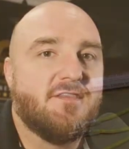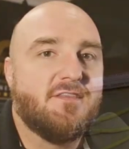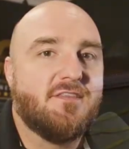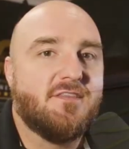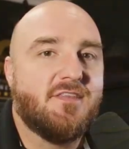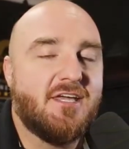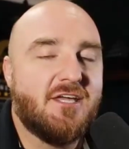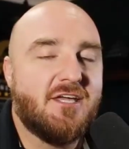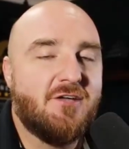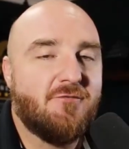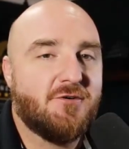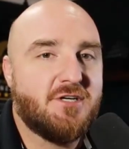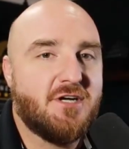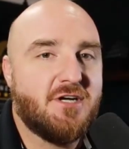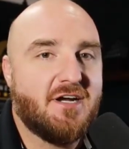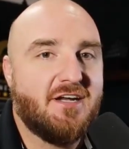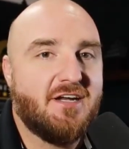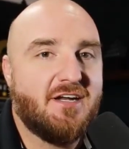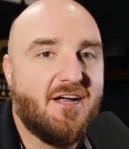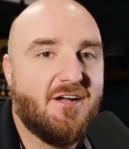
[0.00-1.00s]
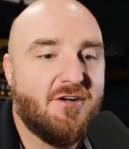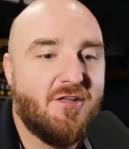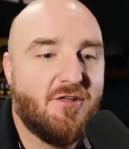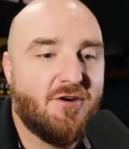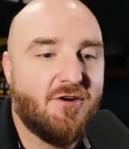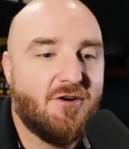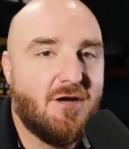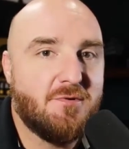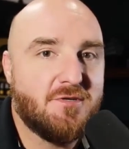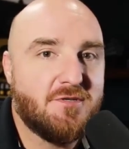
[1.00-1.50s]
Thank you for checking out another
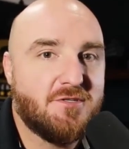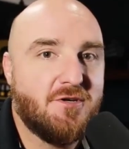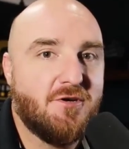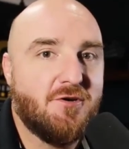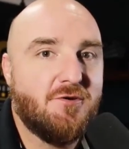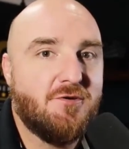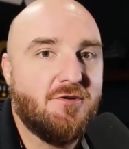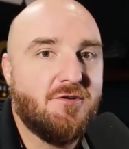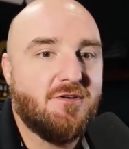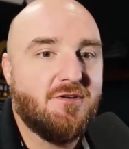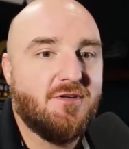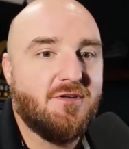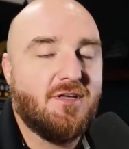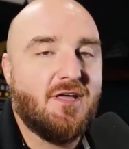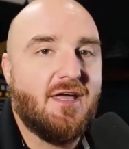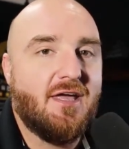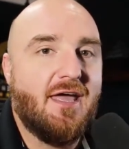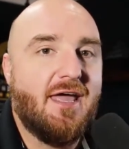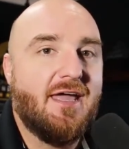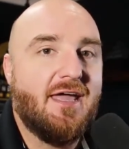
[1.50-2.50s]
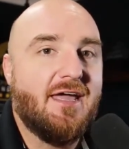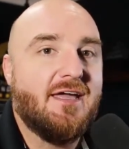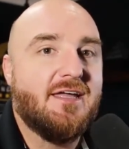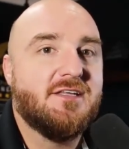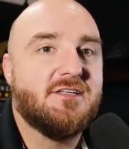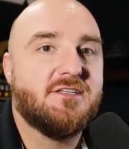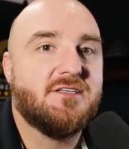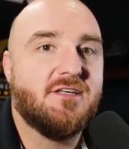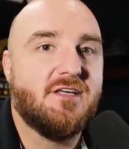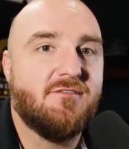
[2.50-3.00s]
episode.
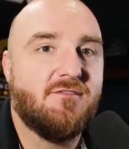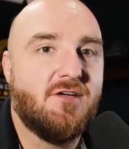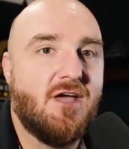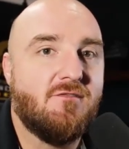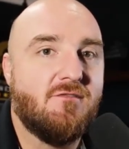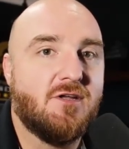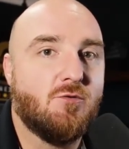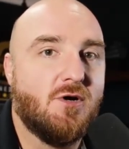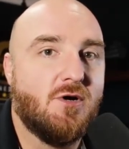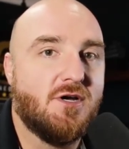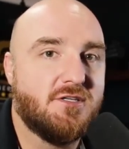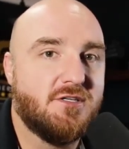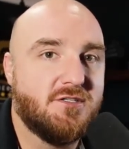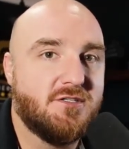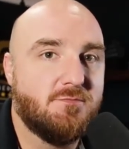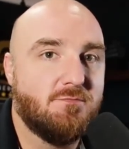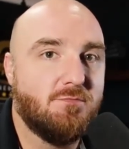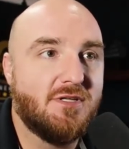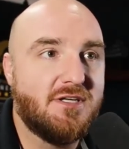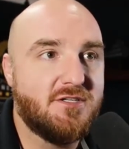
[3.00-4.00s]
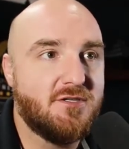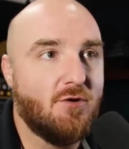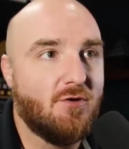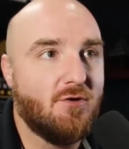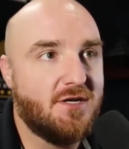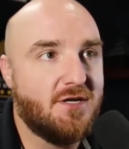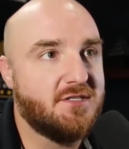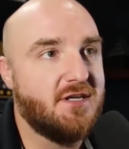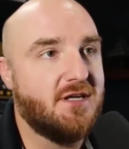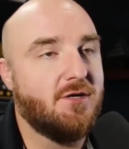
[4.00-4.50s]
And if you have any questions, please don't
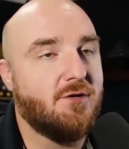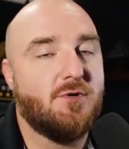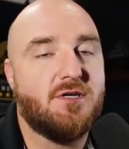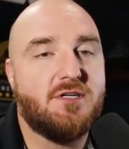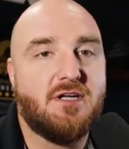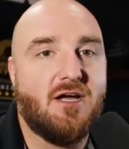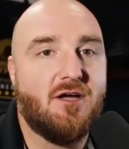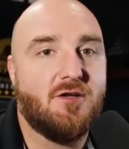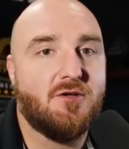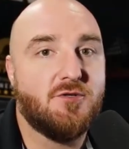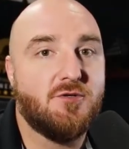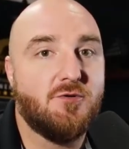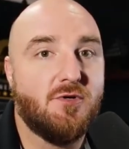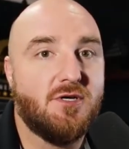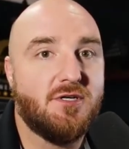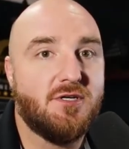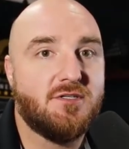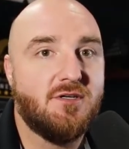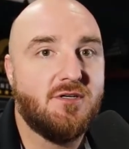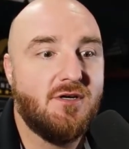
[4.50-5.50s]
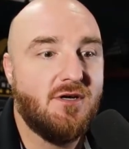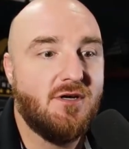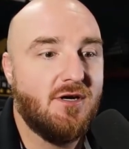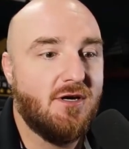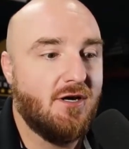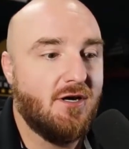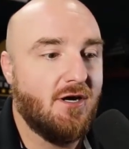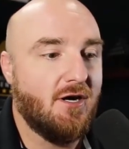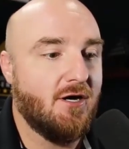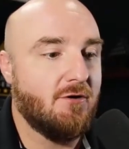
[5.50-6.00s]
hesitate to reach out to us.
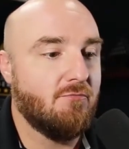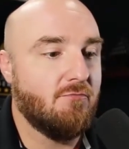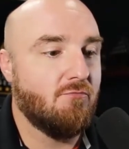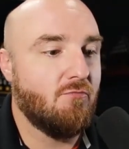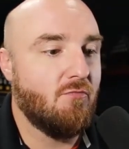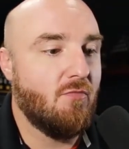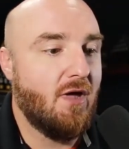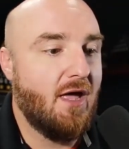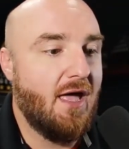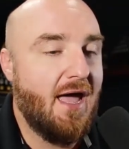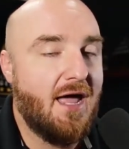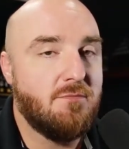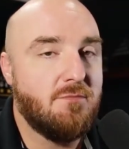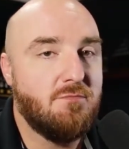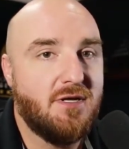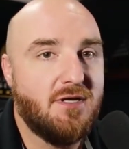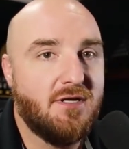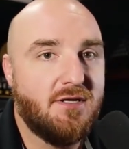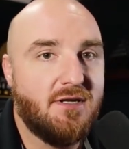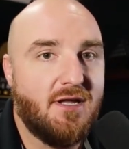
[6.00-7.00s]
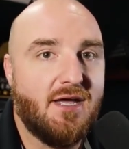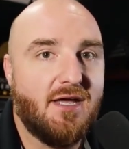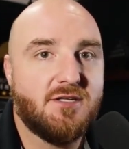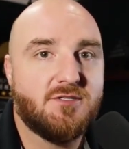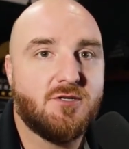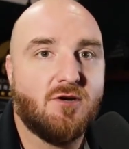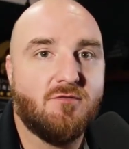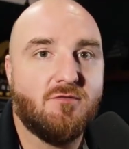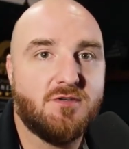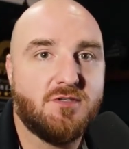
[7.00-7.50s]

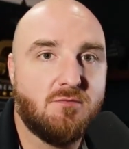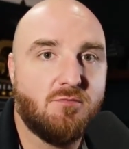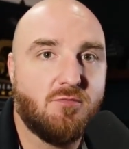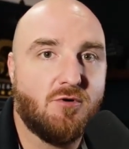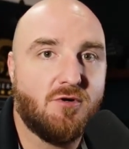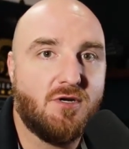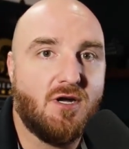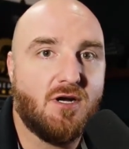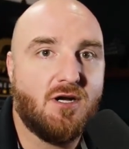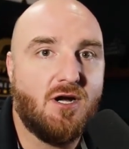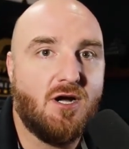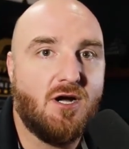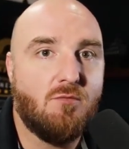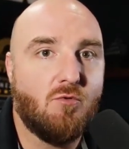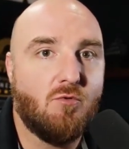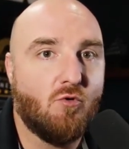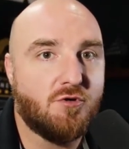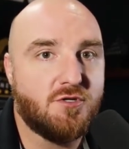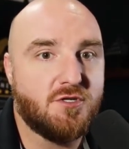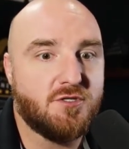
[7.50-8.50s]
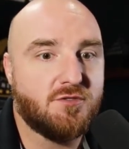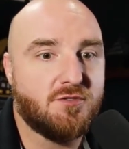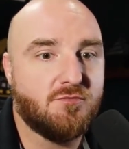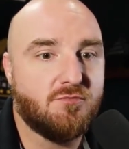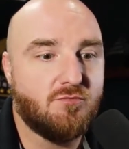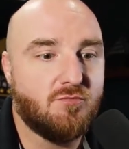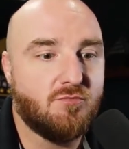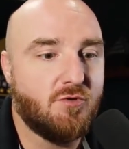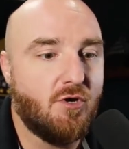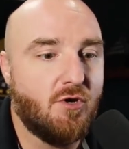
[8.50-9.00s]
admin@serviceemperor.com, or just
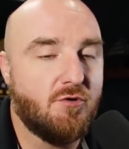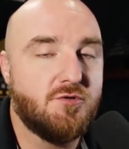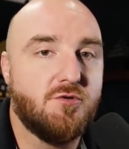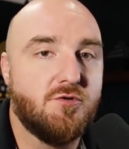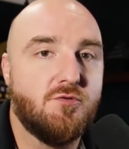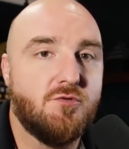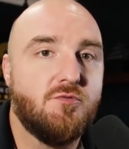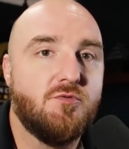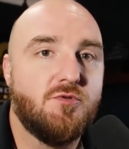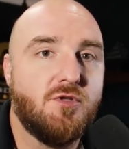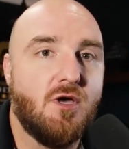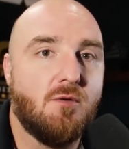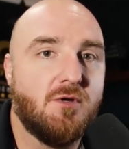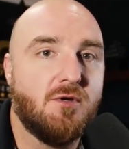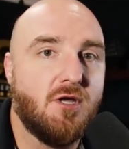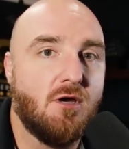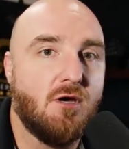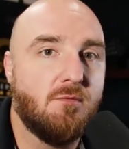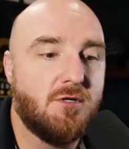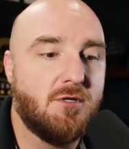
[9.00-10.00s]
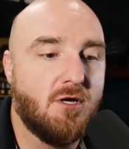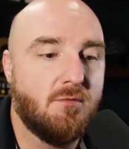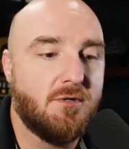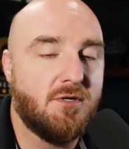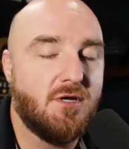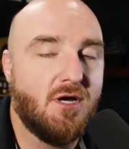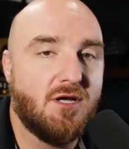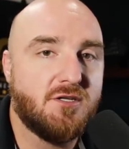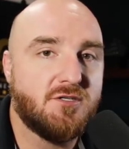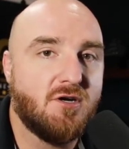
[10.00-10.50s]
go to
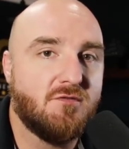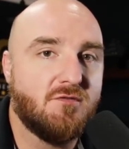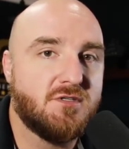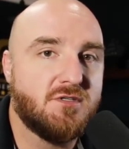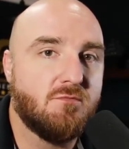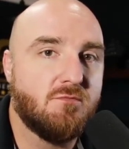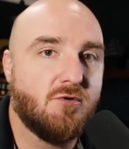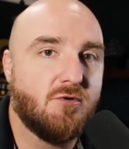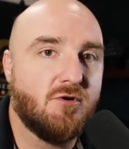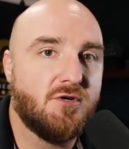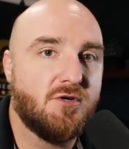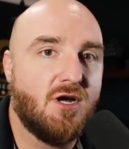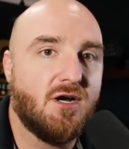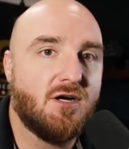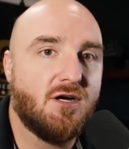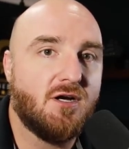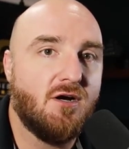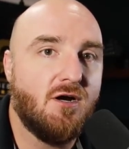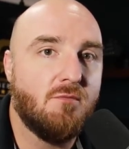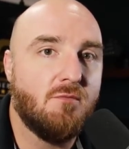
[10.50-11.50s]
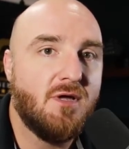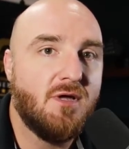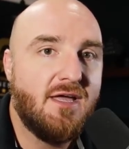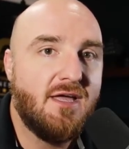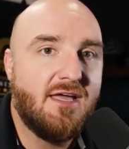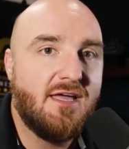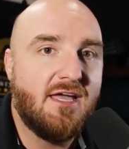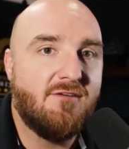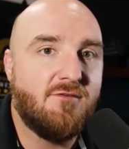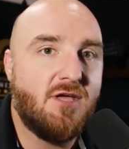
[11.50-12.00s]
www.serviceemperor.com
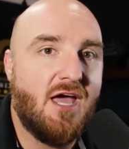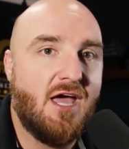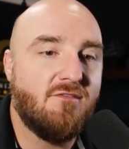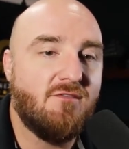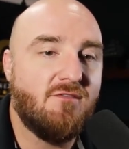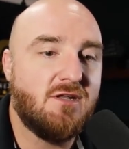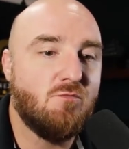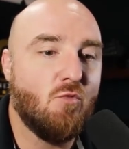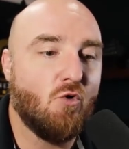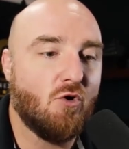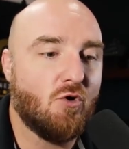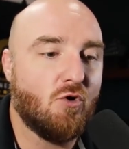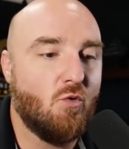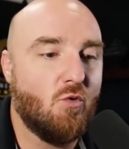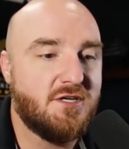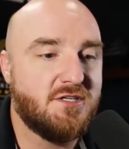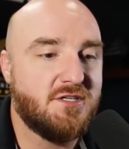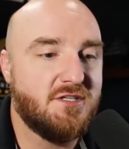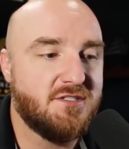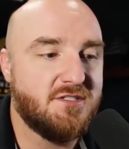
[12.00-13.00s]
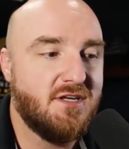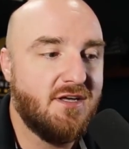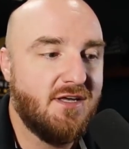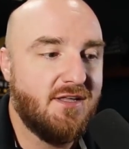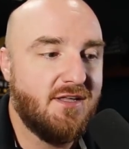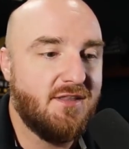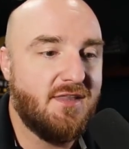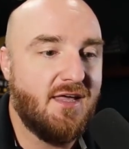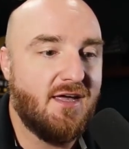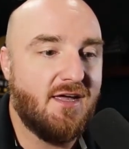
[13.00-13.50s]
if you have any more questions
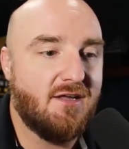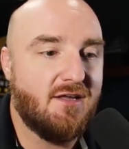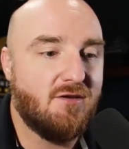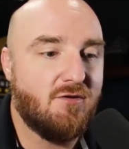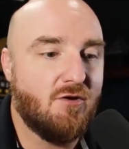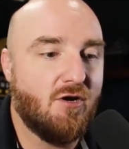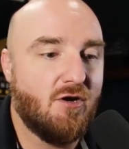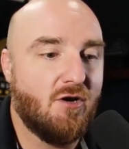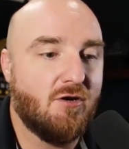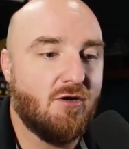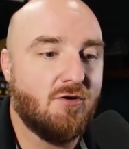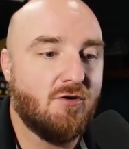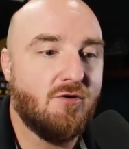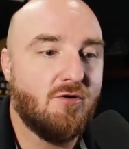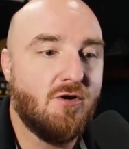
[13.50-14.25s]
that are,